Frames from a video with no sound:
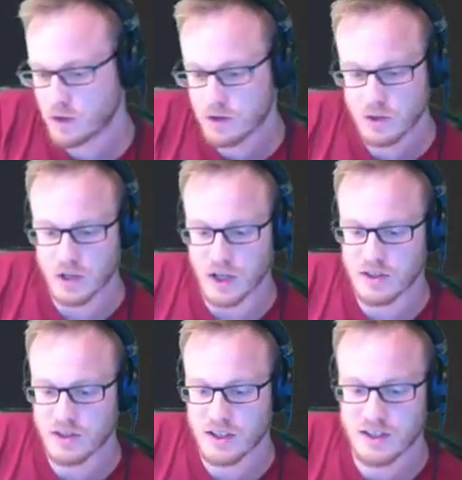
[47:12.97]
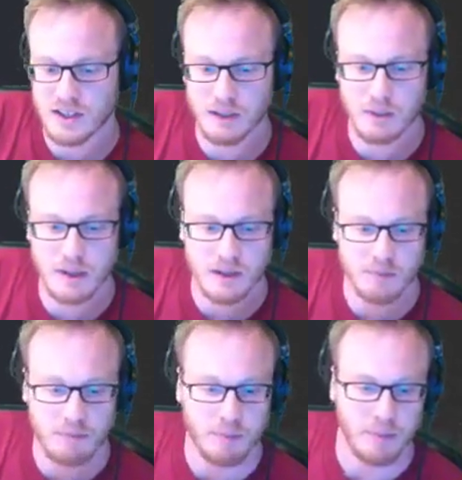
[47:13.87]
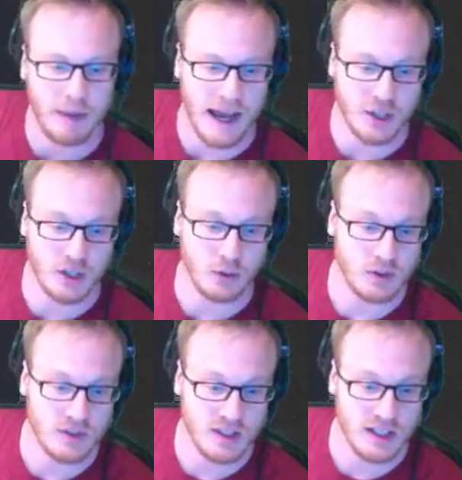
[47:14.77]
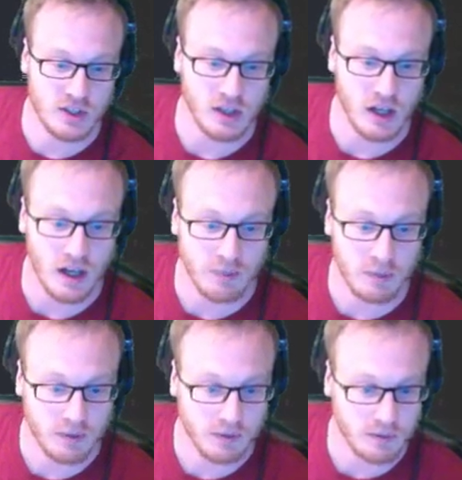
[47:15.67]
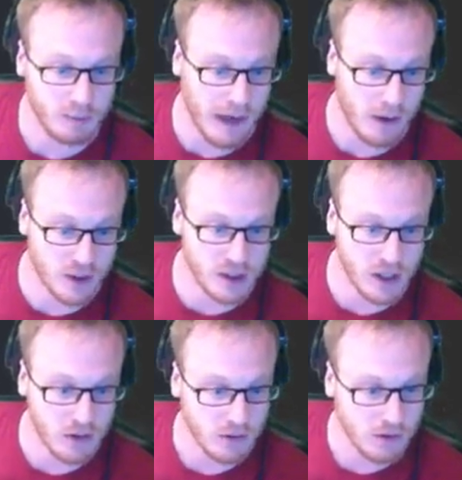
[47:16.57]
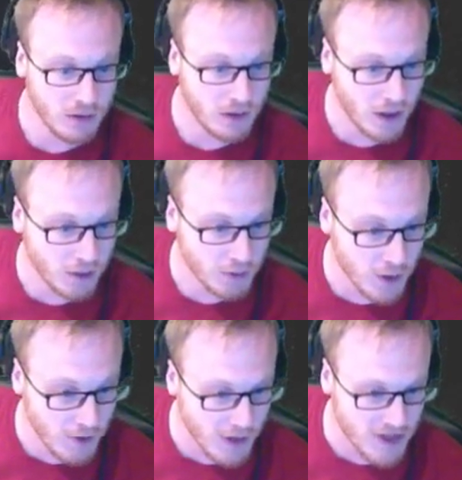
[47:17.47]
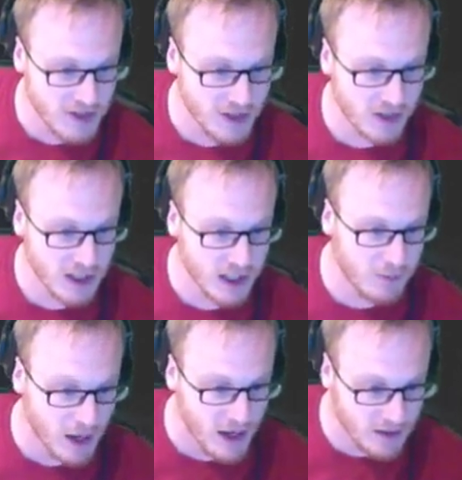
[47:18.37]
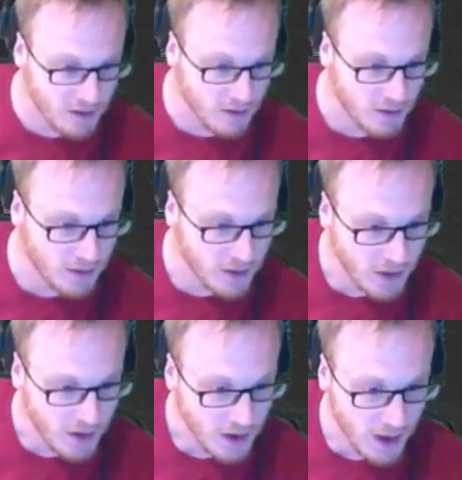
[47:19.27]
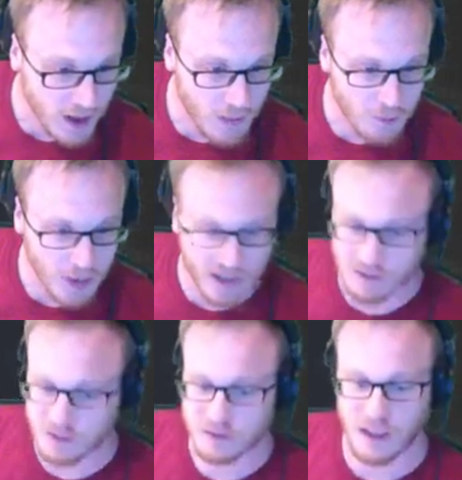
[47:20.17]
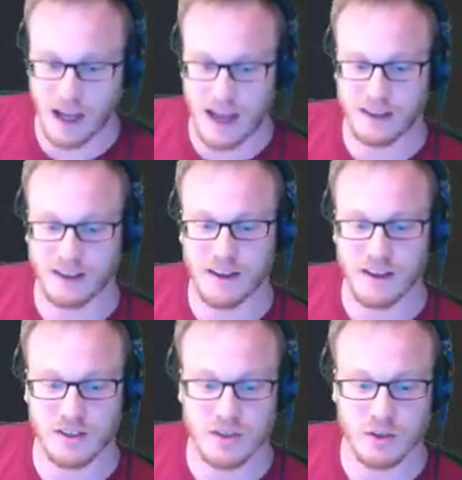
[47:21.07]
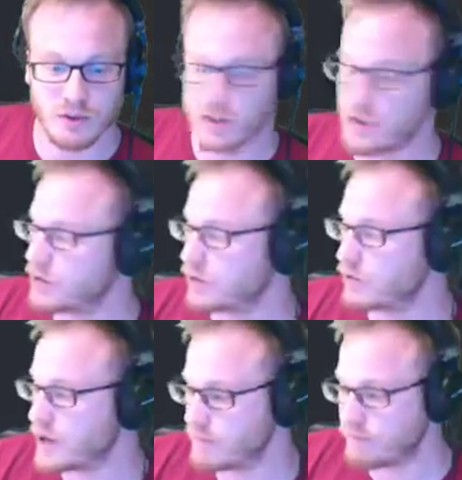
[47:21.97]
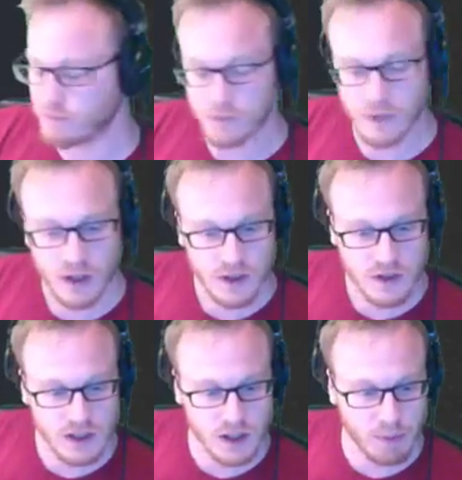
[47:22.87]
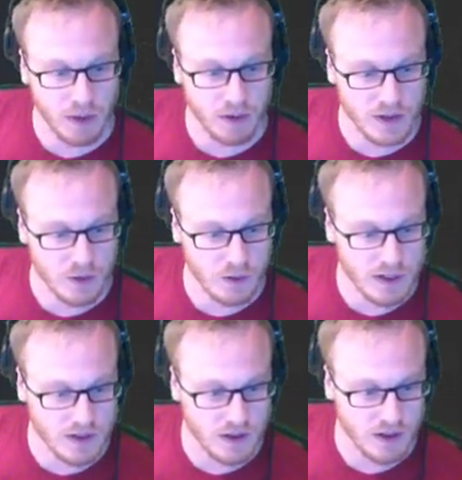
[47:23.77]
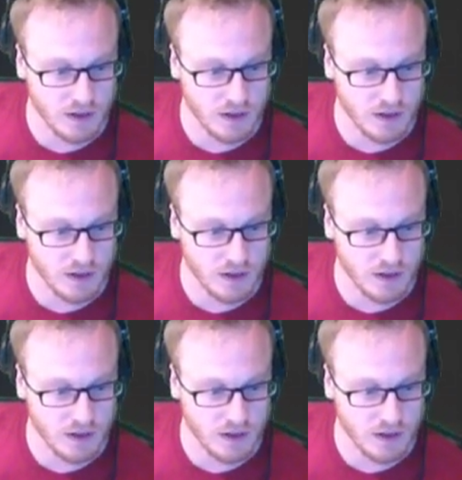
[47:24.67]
just as easily with Bash or C#, PowerShell. You don't necessarily need Python, but adding another tool to your belt is always good.